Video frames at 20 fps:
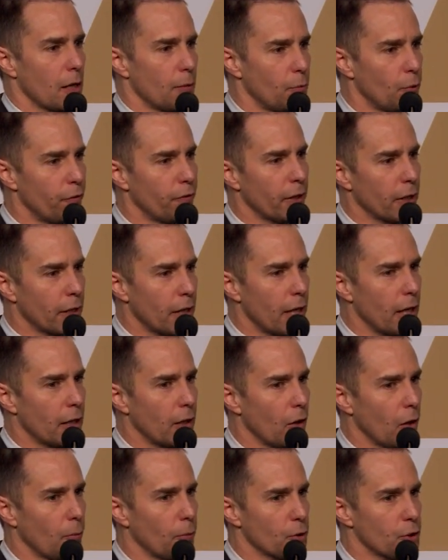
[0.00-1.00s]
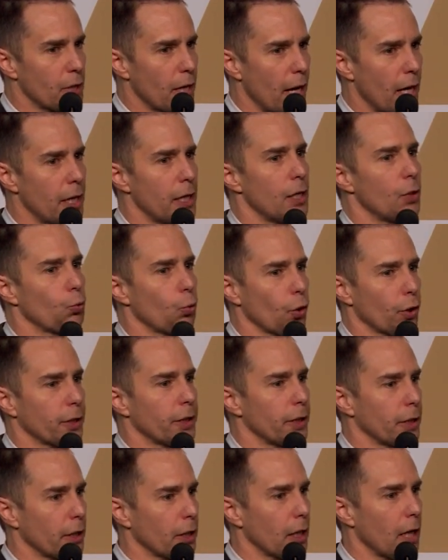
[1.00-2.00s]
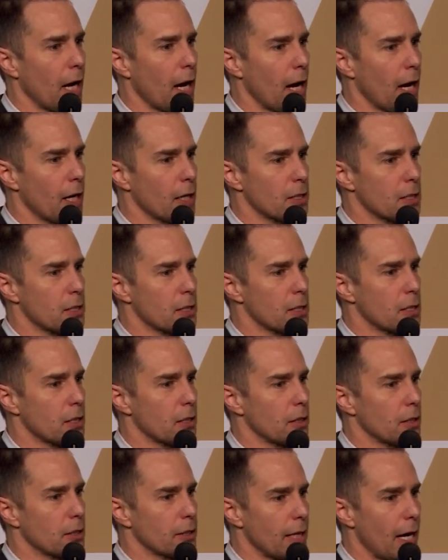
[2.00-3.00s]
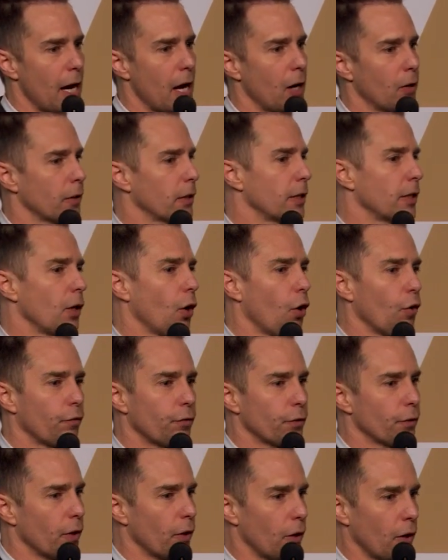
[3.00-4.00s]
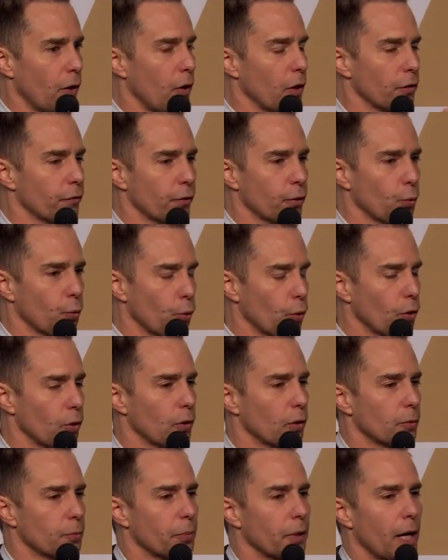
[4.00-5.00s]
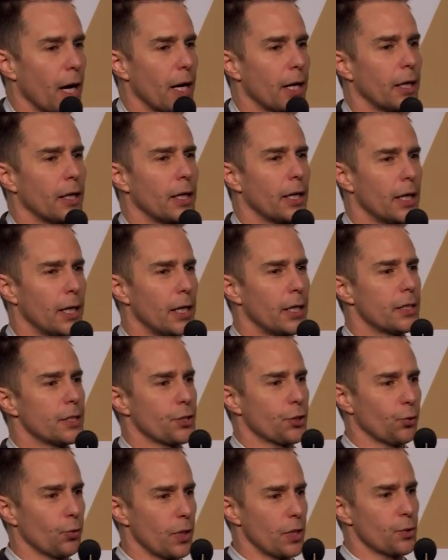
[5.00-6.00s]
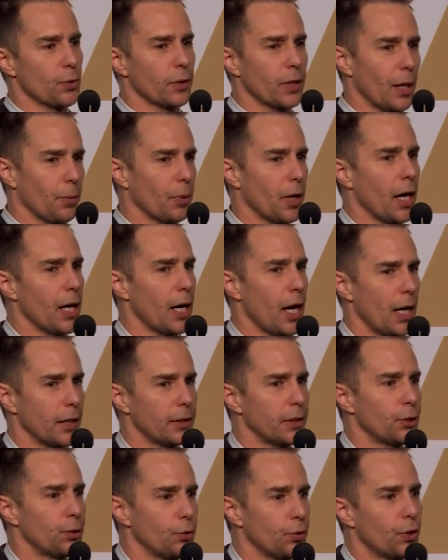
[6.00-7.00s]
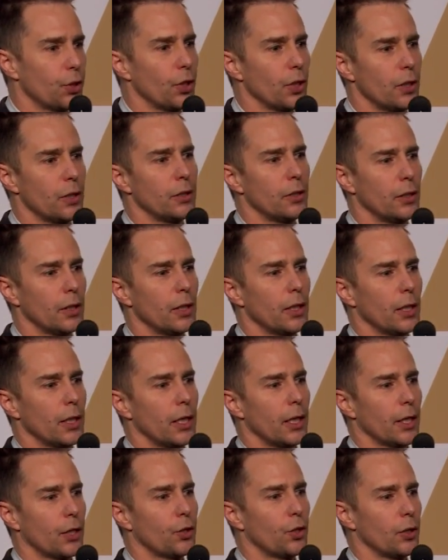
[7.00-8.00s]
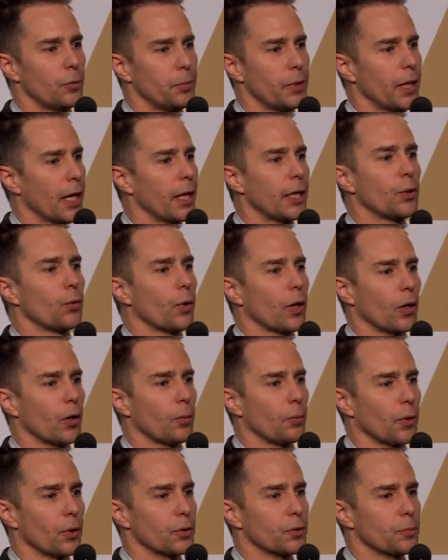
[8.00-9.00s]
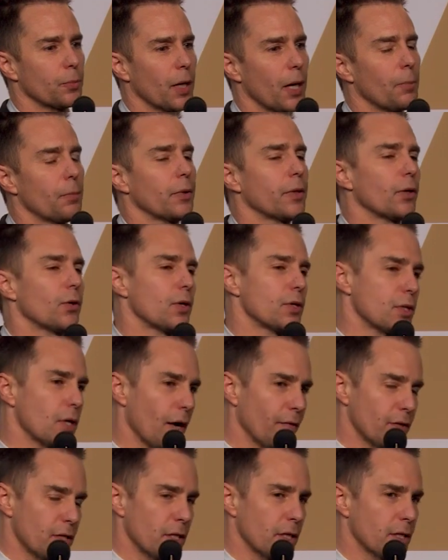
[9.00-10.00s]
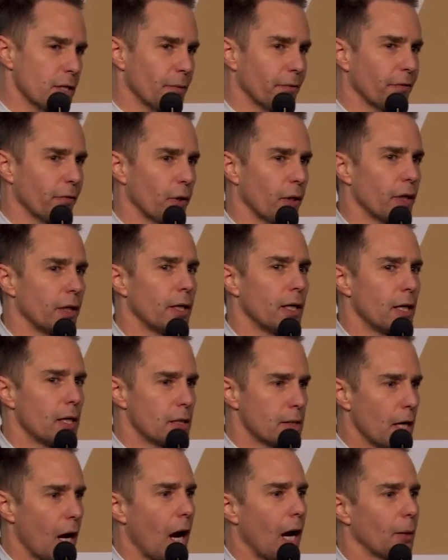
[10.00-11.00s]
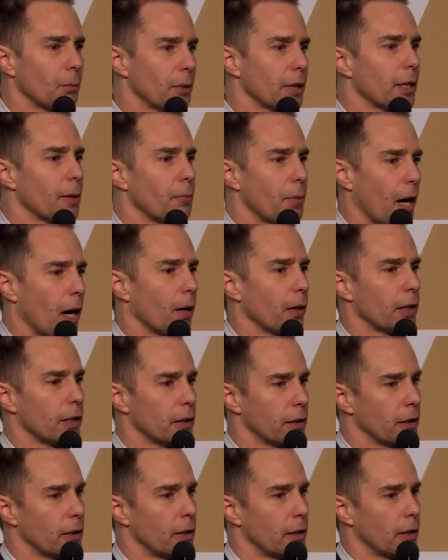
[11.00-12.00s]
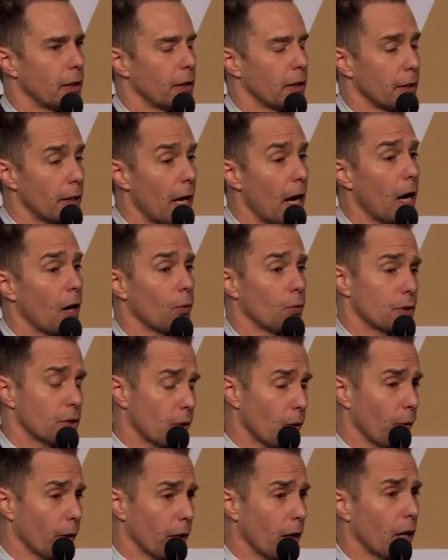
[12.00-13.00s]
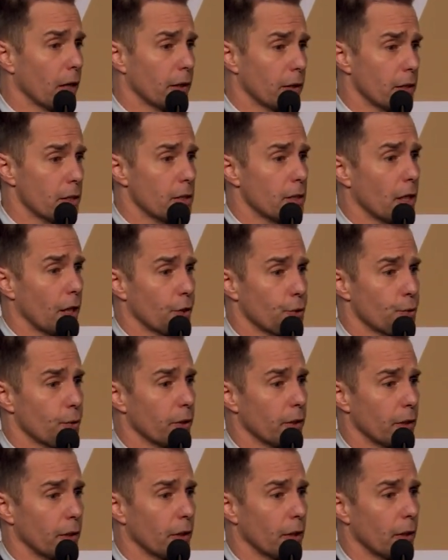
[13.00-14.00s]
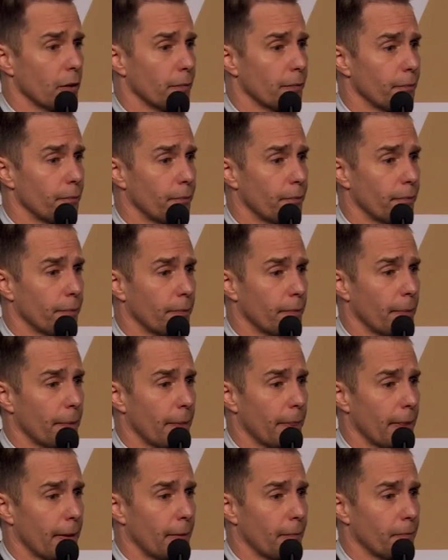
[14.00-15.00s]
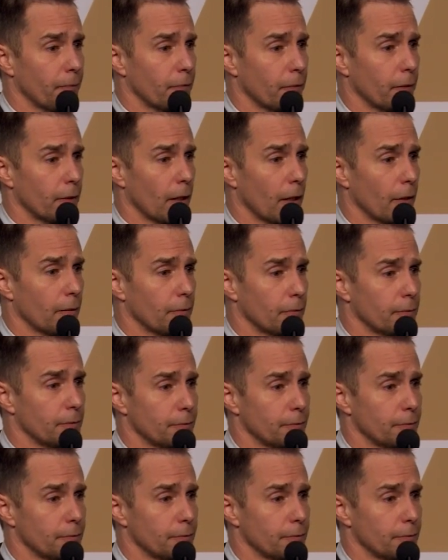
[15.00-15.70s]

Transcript: movie in almost any working class town and all over the world. But he disagrees with that. But I think you could, it could be anywhere almost. But there is obviously something very timely about it now, what's going on in this country, you know. Yeah.